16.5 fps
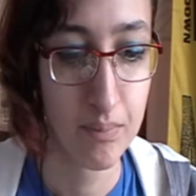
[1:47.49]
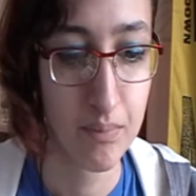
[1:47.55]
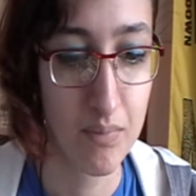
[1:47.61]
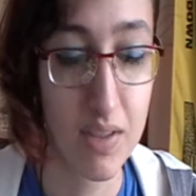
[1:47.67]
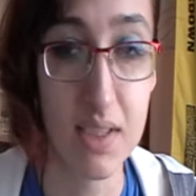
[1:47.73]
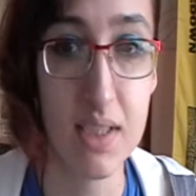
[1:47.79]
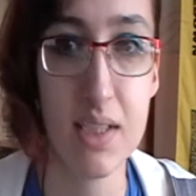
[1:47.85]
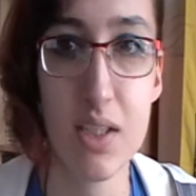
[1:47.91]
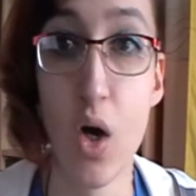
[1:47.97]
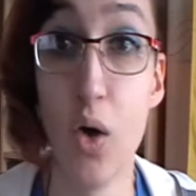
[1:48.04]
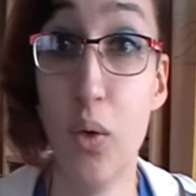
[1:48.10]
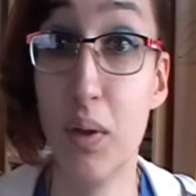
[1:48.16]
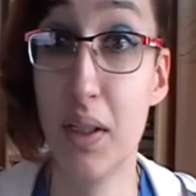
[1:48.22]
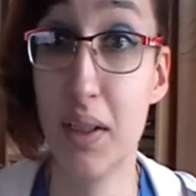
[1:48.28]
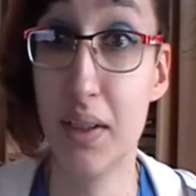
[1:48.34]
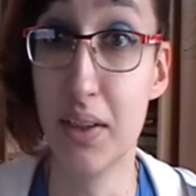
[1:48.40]
this is
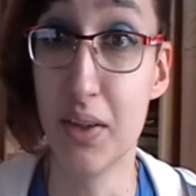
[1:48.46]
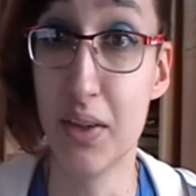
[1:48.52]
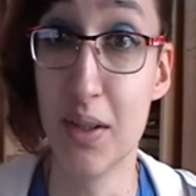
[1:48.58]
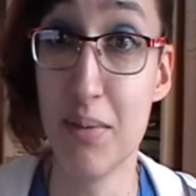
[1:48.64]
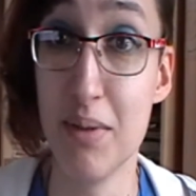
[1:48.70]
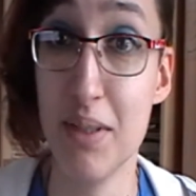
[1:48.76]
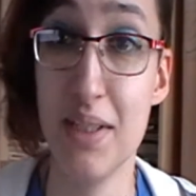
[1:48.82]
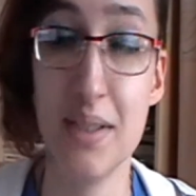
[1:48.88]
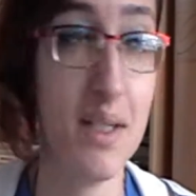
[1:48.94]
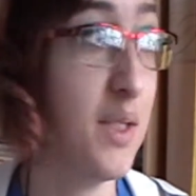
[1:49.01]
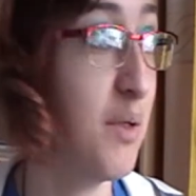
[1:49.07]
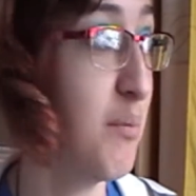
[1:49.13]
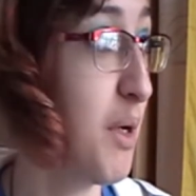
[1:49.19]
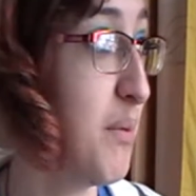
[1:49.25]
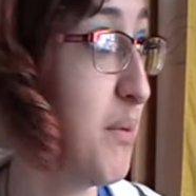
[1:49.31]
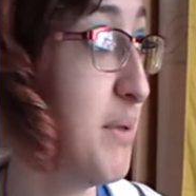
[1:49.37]
wholly unscripted at
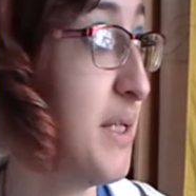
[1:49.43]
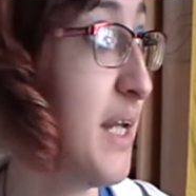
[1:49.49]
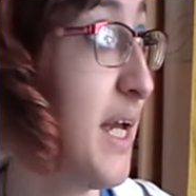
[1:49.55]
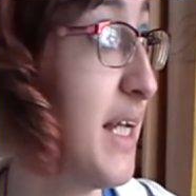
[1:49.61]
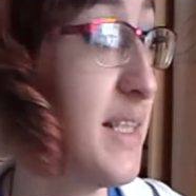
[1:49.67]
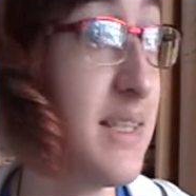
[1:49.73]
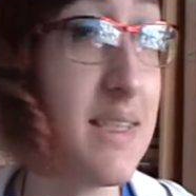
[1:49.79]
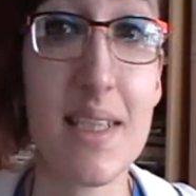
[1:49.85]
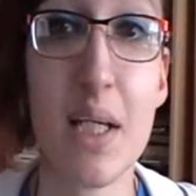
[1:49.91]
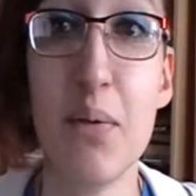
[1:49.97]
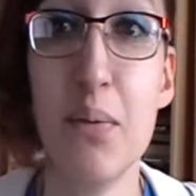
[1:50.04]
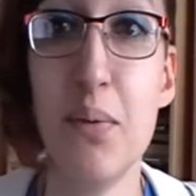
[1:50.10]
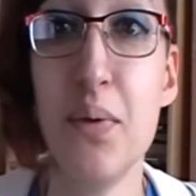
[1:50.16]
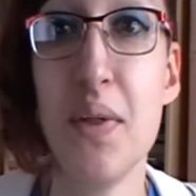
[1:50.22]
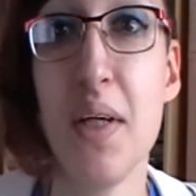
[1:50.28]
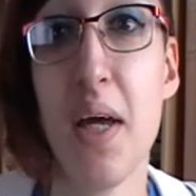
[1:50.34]
the moment and so
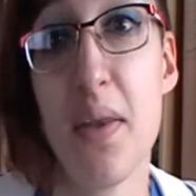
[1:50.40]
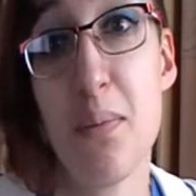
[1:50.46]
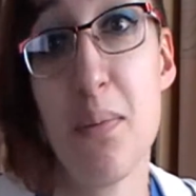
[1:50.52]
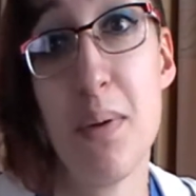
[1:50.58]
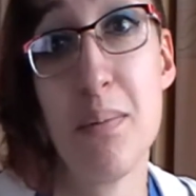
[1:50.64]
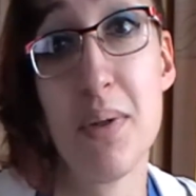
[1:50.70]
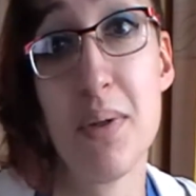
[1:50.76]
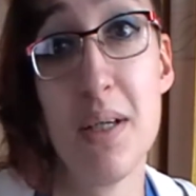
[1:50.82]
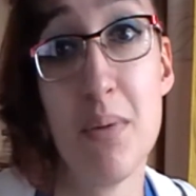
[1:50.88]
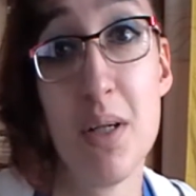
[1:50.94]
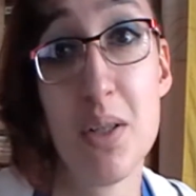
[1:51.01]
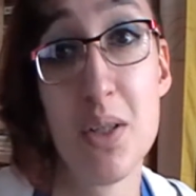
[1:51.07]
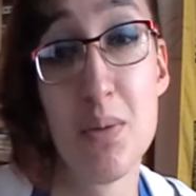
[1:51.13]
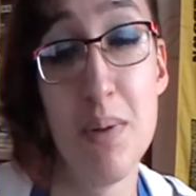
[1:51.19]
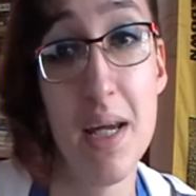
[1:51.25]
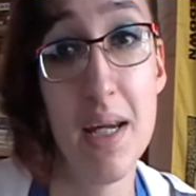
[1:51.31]
will the other one pretty
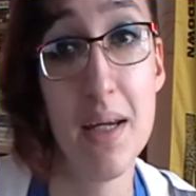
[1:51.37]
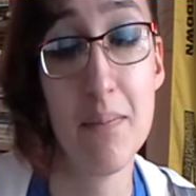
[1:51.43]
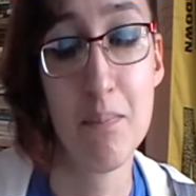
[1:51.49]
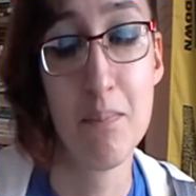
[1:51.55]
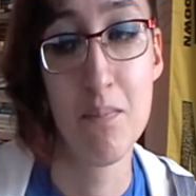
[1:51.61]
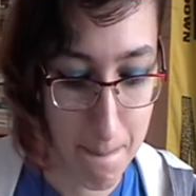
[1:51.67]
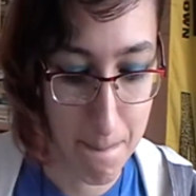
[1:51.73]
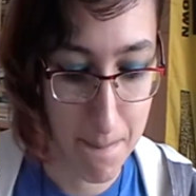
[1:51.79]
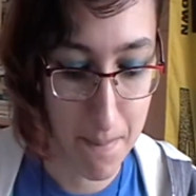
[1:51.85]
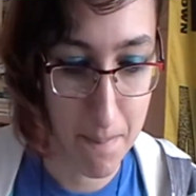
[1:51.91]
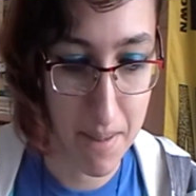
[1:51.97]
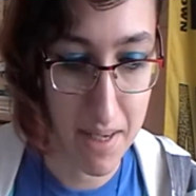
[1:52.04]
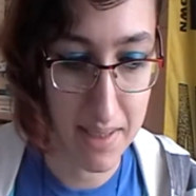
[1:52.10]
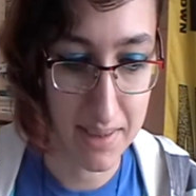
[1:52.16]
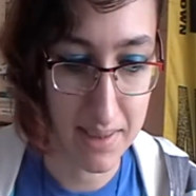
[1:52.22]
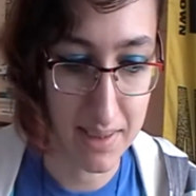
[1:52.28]
much be. But
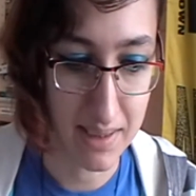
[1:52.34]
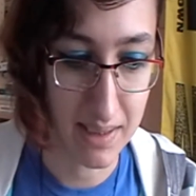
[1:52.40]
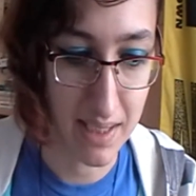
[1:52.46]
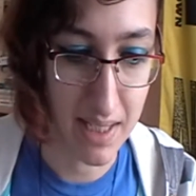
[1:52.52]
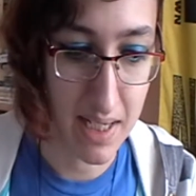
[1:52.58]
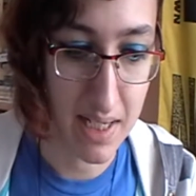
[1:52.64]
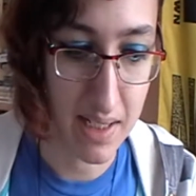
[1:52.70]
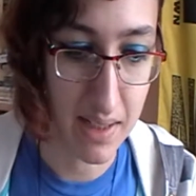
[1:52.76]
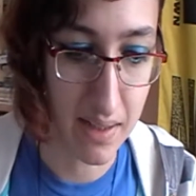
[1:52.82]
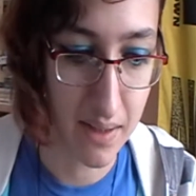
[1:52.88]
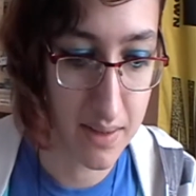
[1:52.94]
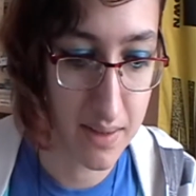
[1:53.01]
basically,